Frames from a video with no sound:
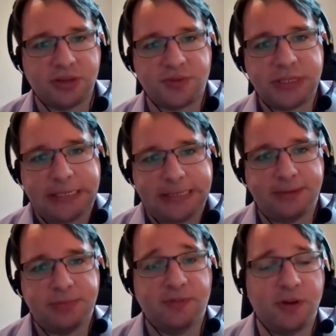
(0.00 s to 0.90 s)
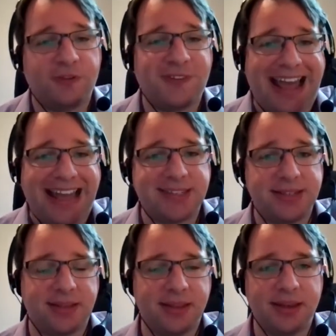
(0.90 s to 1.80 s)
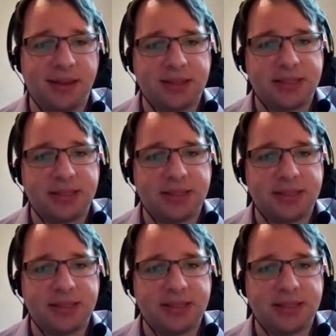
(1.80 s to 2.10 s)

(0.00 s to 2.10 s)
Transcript: Obviously, I've been very flattered that